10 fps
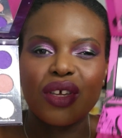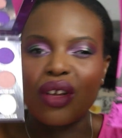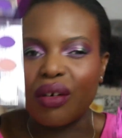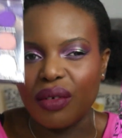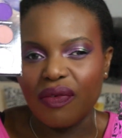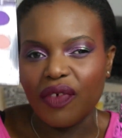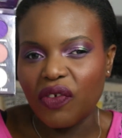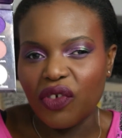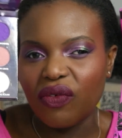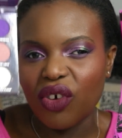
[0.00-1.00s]
you know,
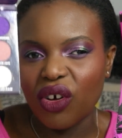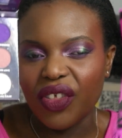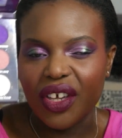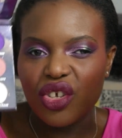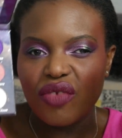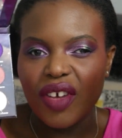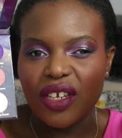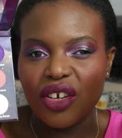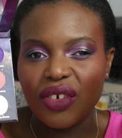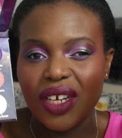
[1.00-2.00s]
if you've got this, you really
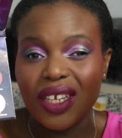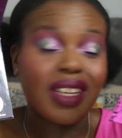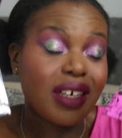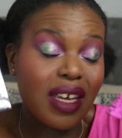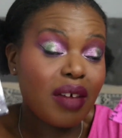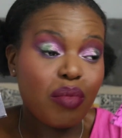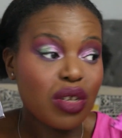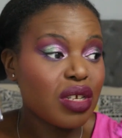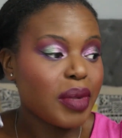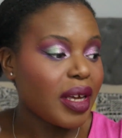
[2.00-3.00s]
don't need that. Yeah,
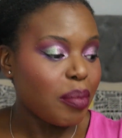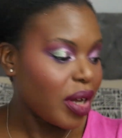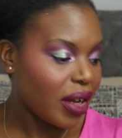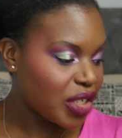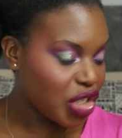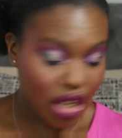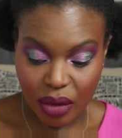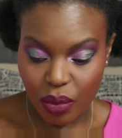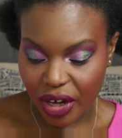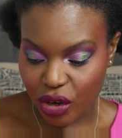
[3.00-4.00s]
possibly, but I
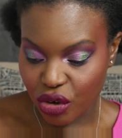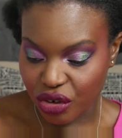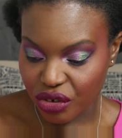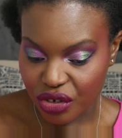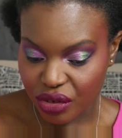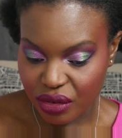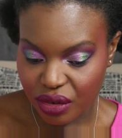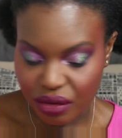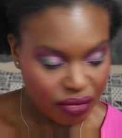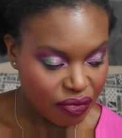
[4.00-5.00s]
couldn't.
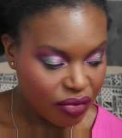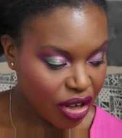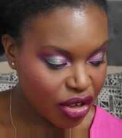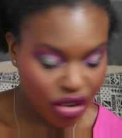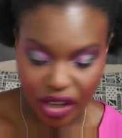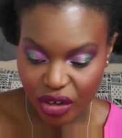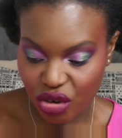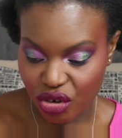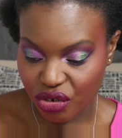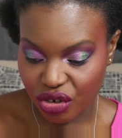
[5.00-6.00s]
I
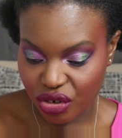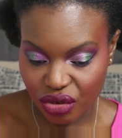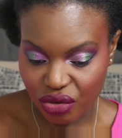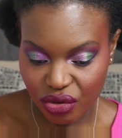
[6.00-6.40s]
couldn't.